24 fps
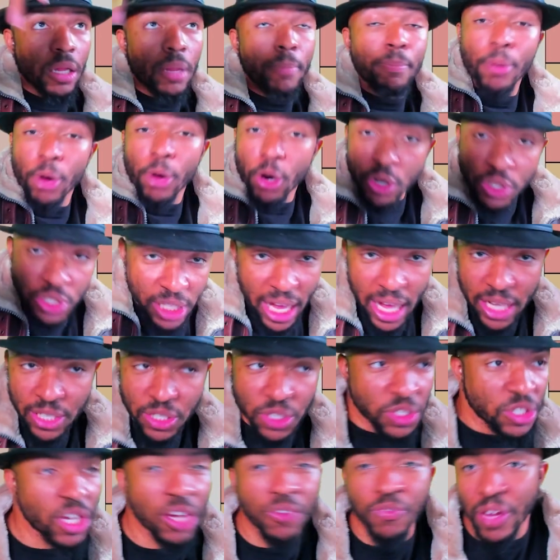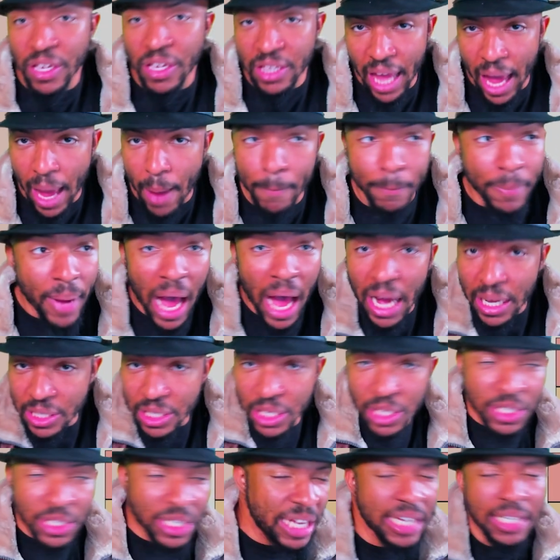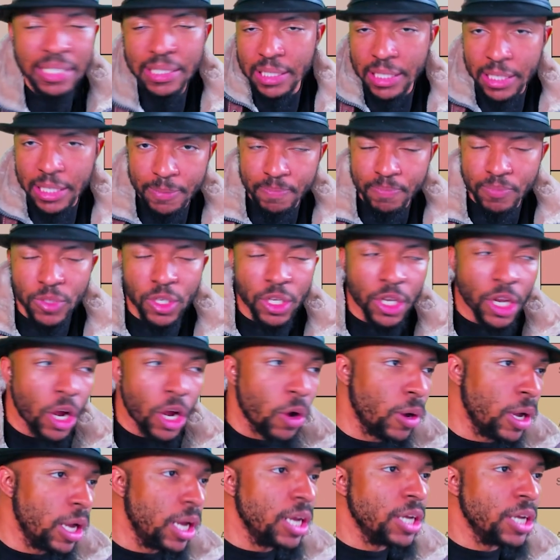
birds' nests, stuff like that. Boxes, easily, you know.